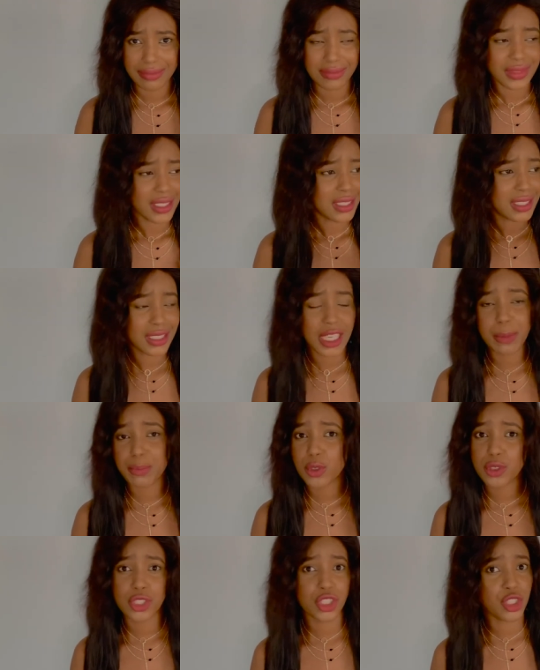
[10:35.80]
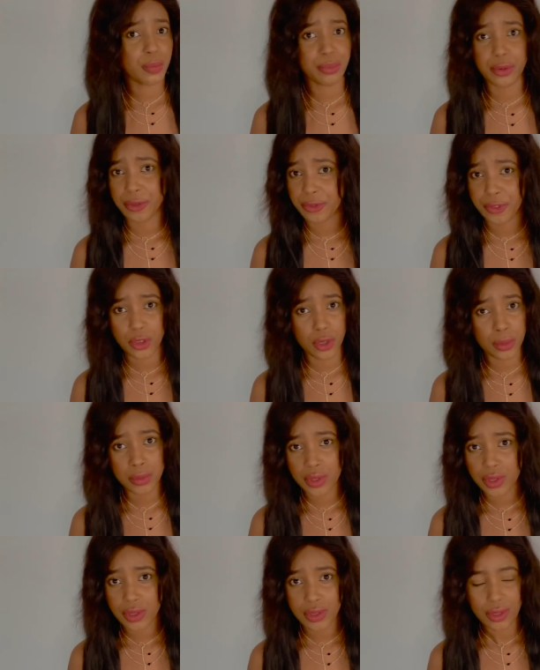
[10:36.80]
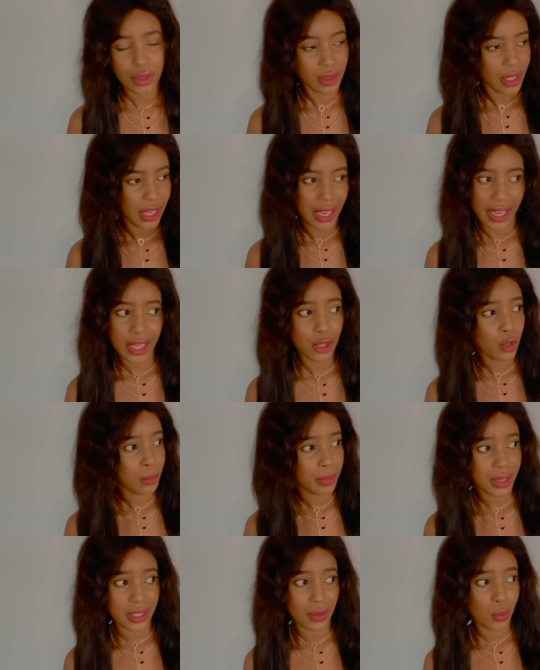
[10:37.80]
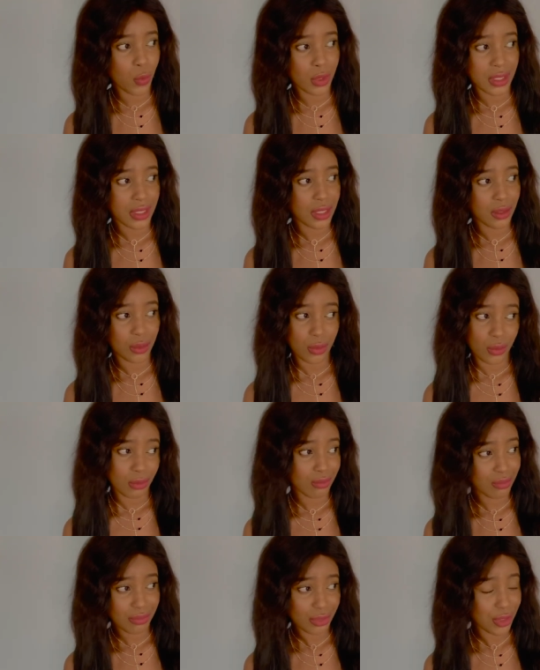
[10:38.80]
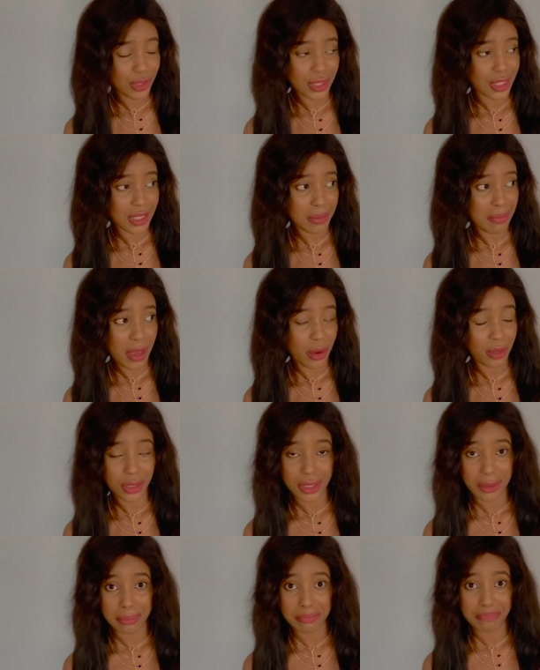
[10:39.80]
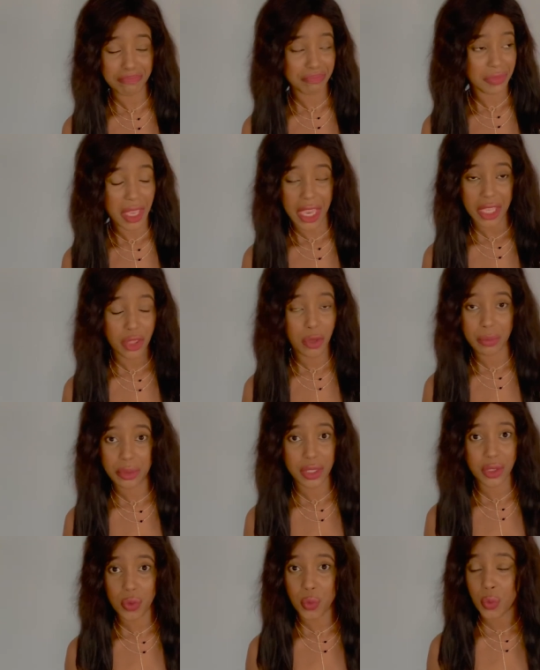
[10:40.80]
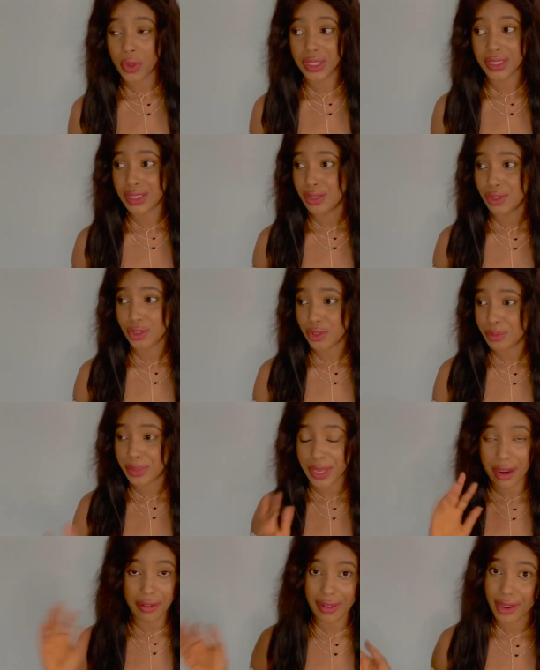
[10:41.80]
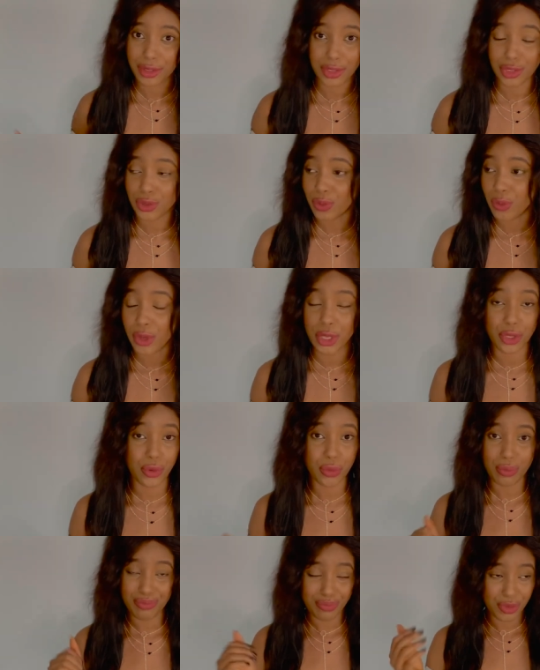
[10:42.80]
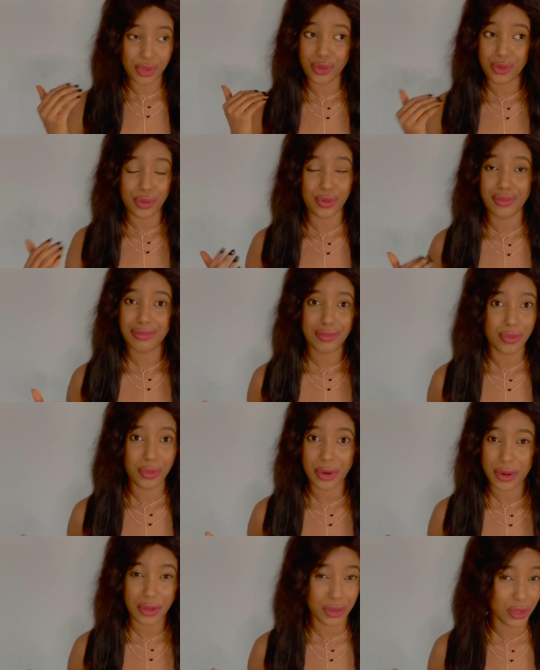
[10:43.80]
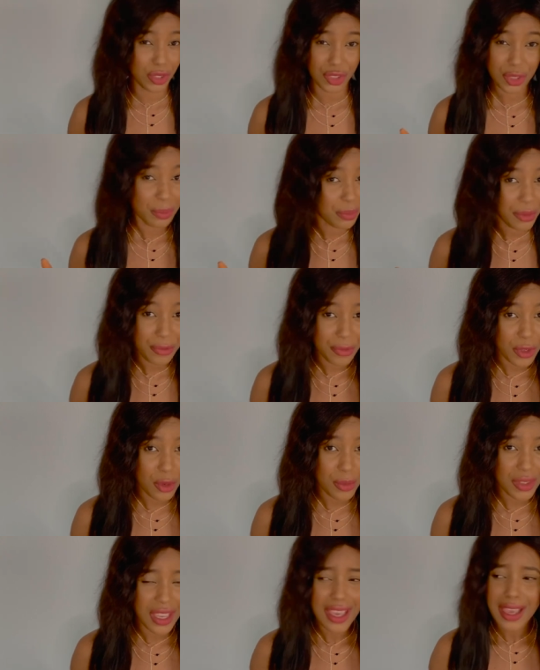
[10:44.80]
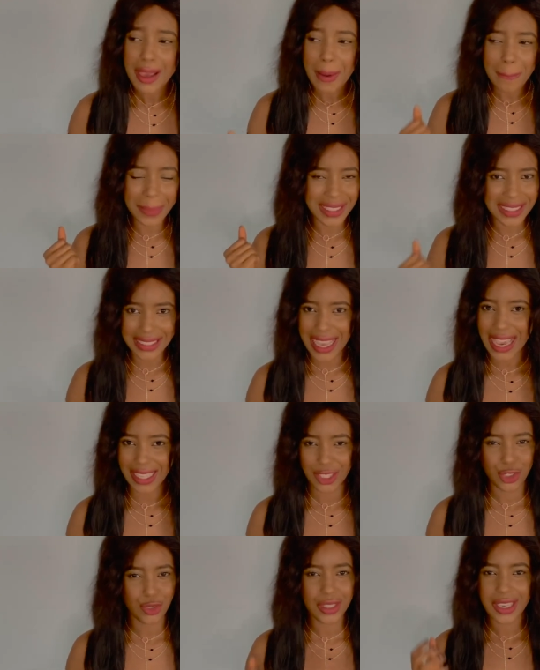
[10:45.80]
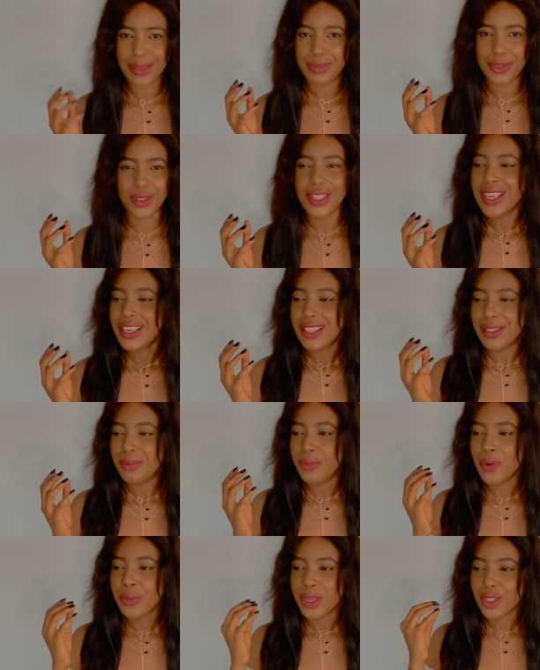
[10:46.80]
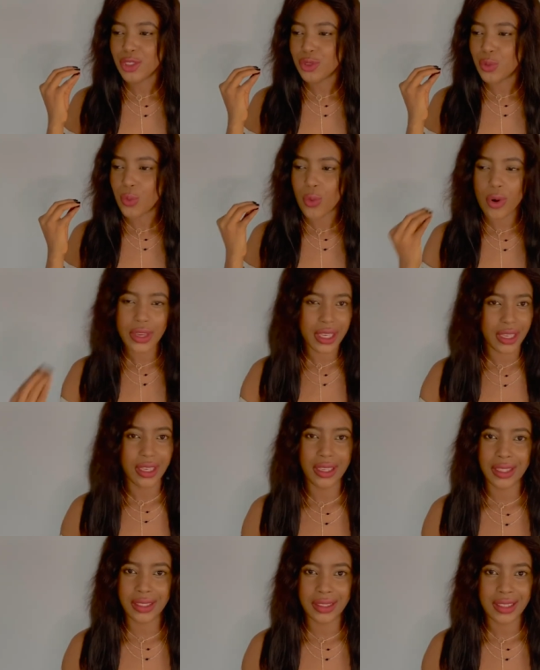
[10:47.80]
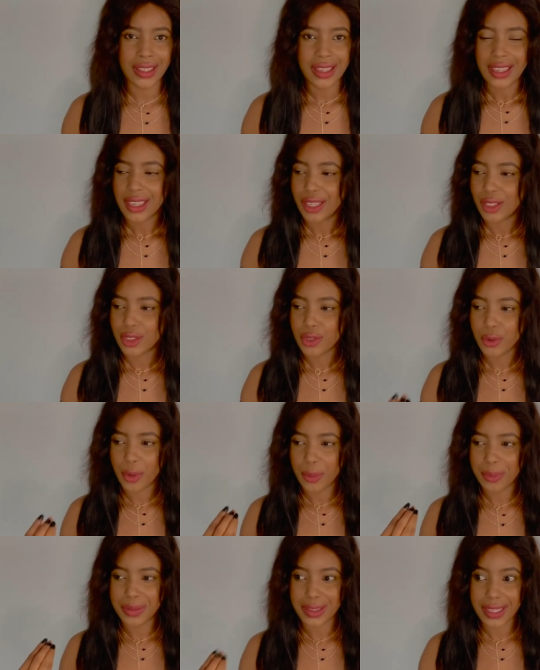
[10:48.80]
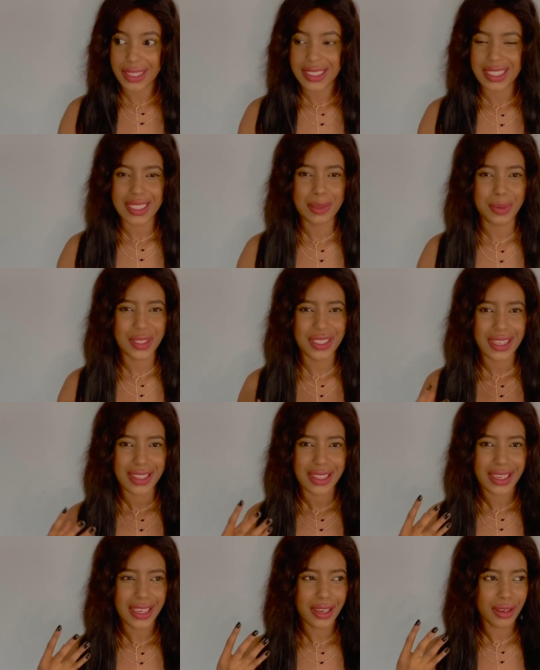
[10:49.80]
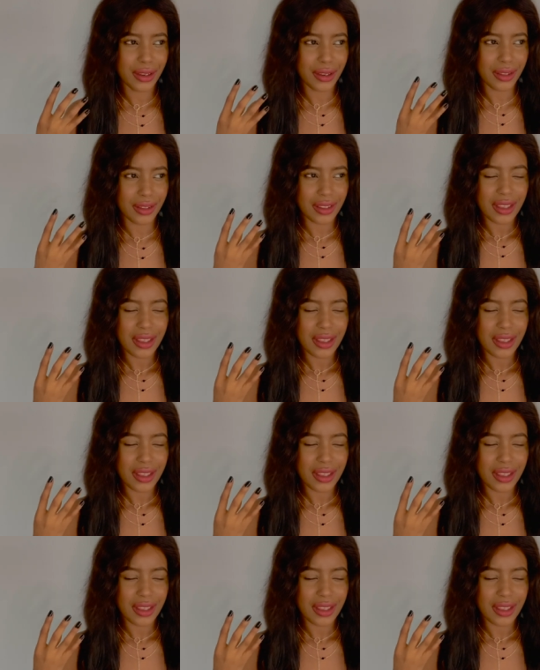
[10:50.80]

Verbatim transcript: skip those cheap perfumes ain't nobody wanting to smell them ain't nobody wanting to be around you when you you know wearing those cheap perfumes besides you can do the moment you walk in into a place especially a,